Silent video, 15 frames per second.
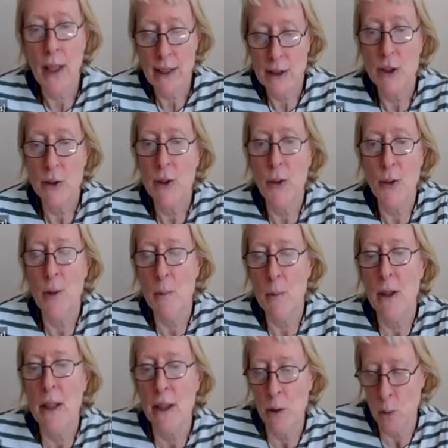that you can
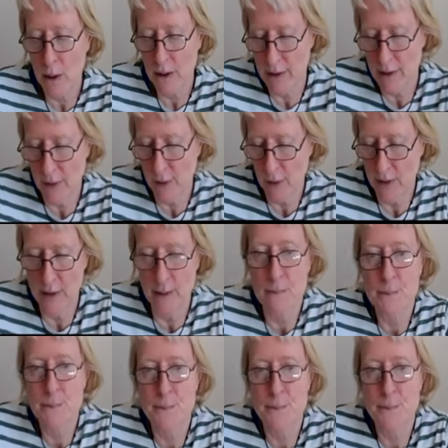simulate quite easily.